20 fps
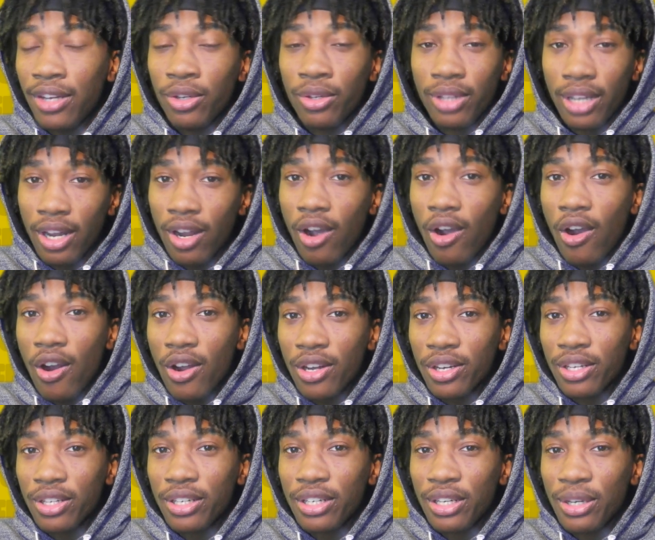know they're harder
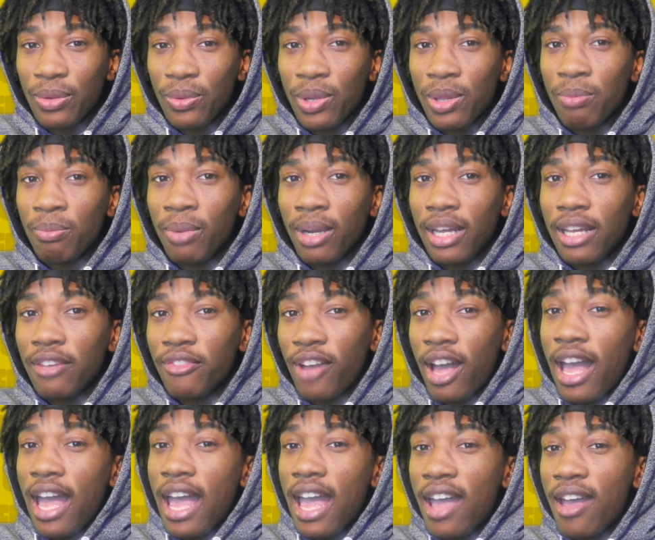to deal with, but if
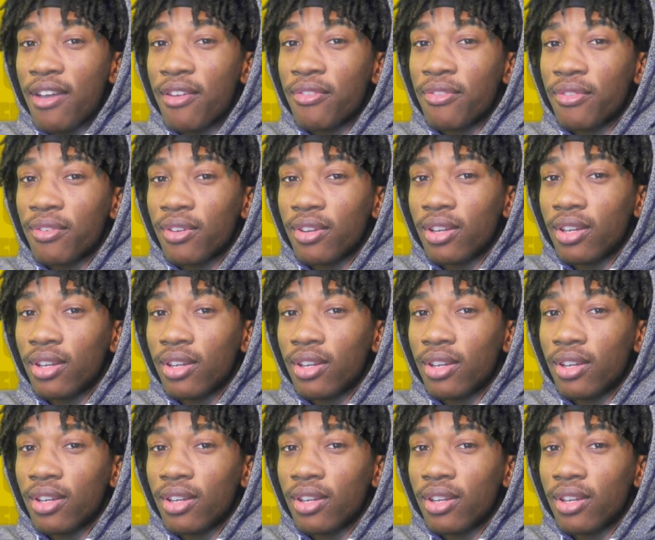I have